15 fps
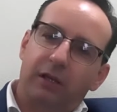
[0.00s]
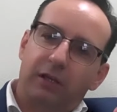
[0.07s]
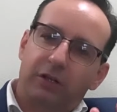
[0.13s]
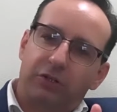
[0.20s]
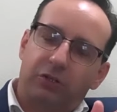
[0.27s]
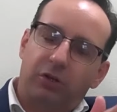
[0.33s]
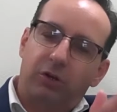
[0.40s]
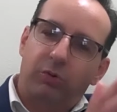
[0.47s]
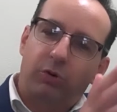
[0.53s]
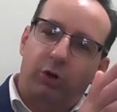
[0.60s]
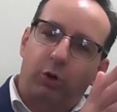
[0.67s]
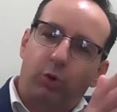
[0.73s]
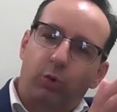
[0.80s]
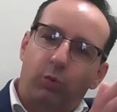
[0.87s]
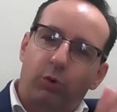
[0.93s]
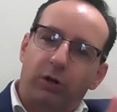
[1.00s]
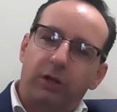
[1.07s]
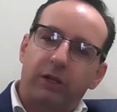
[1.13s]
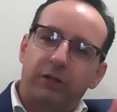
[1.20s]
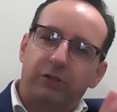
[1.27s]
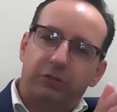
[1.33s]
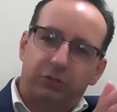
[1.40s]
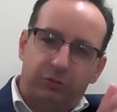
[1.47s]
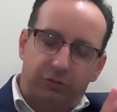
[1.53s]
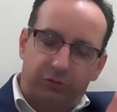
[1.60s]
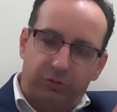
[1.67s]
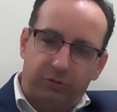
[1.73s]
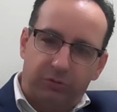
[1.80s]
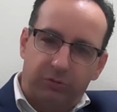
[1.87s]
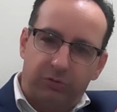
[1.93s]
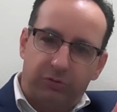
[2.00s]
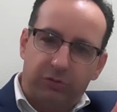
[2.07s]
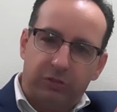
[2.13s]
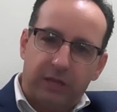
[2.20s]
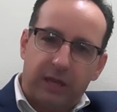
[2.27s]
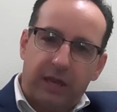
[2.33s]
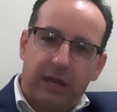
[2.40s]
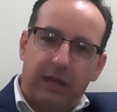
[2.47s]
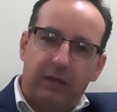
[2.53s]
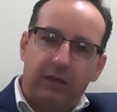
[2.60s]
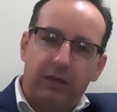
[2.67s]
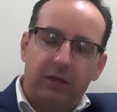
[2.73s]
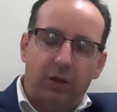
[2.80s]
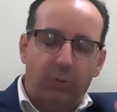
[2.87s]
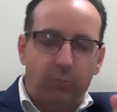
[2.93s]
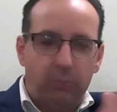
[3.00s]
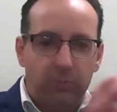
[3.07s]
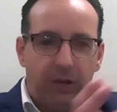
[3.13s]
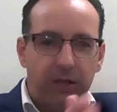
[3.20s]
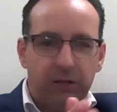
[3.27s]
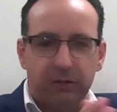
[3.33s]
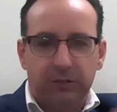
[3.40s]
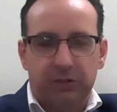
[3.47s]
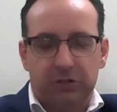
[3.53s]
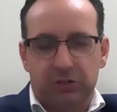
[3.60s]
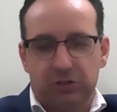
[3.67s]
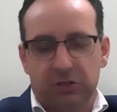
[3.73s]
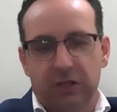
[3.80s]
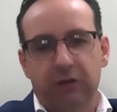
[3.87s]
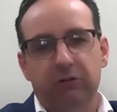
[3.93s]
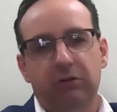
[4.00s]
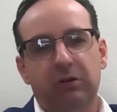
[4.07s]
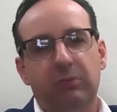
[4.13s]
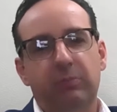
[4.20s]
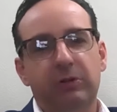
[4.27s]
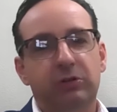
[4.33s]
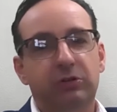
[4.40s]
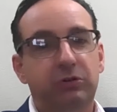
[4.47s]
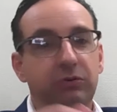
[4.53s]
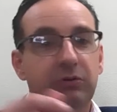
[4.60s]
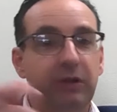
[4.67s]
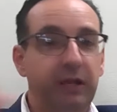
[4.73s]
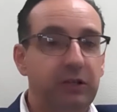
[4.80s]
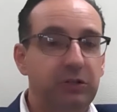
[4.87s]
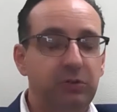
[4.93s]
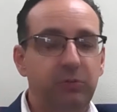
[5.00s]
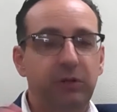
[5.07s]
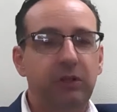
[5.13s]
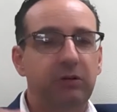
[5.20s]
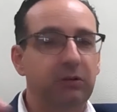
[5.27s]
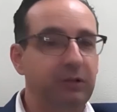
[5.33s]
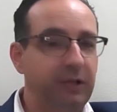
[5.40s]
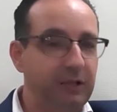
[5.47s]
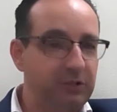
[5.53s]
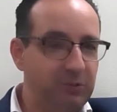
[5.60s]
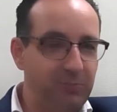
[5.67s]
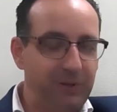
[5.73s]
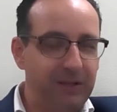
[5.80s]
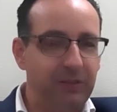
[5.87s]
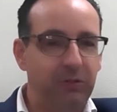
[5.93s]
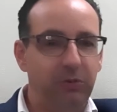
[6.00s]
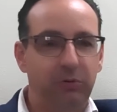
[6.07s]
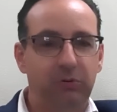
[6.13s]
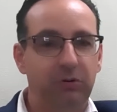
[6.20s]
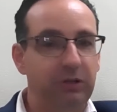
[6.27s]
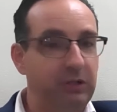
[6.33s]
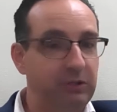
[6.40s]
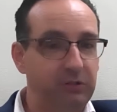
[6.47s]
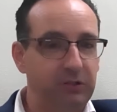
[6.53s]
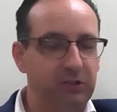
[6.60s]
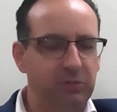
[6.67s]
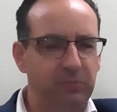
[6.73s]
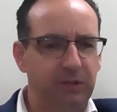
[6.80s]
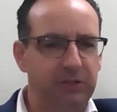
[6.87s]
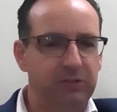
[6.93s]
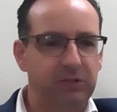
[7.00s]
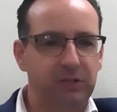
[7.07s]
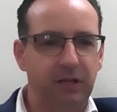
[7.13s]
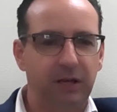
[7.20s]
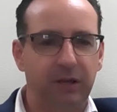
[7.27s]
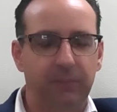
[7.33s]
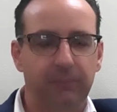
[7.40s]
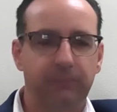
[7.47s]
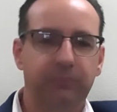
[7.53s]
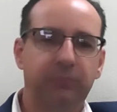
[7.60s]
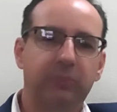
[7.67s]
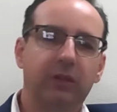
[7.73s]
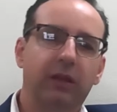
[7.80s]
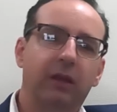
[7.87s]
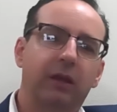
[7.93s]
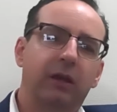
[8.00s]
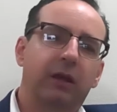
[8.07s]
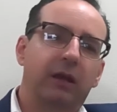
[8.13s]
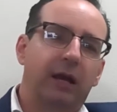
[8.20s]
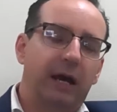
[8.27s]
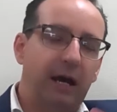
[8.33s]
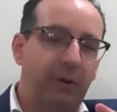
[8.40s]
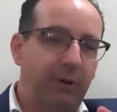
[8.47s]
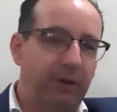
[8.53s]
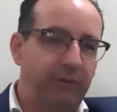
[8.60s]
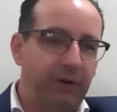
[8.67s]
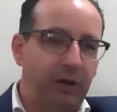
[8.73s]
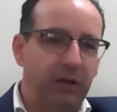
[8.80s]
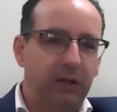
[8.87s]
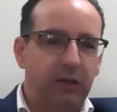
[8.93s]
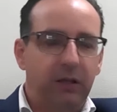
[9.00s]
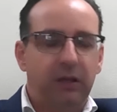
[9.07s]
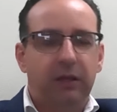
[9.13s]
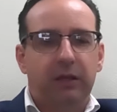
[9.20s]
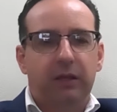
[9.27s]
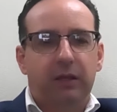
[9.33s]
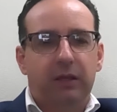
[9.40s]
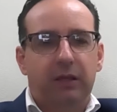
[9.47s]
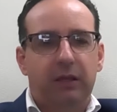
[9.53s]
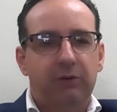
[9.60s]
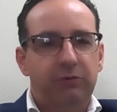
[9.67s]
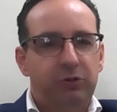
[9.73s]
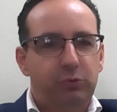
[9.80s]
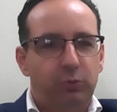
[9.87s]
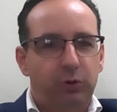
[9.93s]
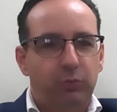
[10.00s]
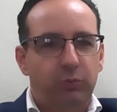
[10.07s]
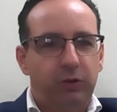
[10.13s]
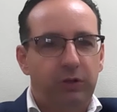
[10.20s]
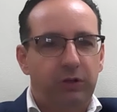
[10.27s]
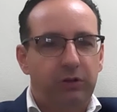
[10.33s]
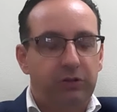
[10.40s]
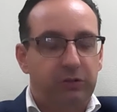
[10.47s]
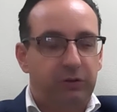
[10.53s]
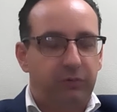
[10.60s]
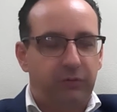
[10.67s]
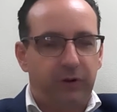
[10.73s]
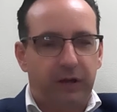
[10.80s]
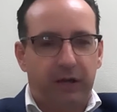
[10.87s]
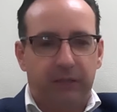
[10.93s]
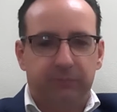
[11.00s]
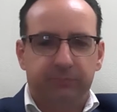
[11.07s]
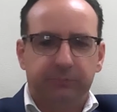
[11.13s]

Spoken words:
So what is true today may not necessarily be true next week or next month or in 6 months' time. However, here is what we know so far.